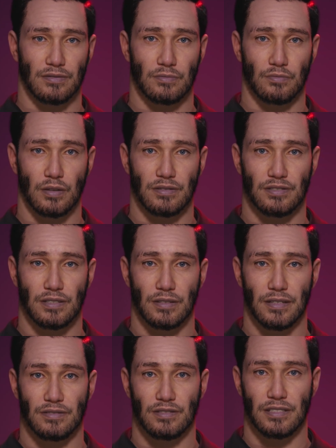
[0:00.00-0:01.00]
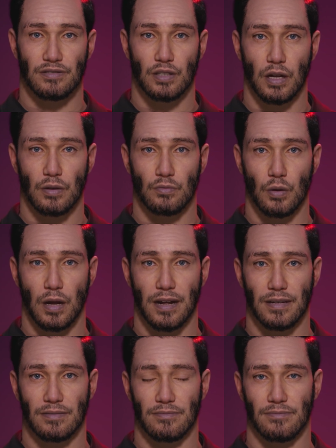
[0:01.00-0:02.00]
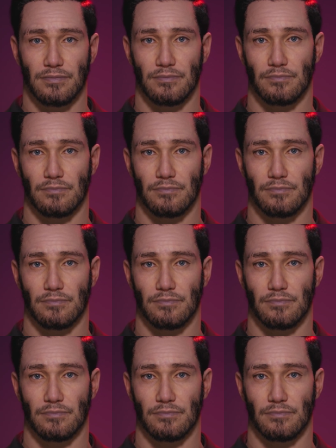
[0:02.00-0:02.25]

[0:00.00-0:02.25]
person who exists offline,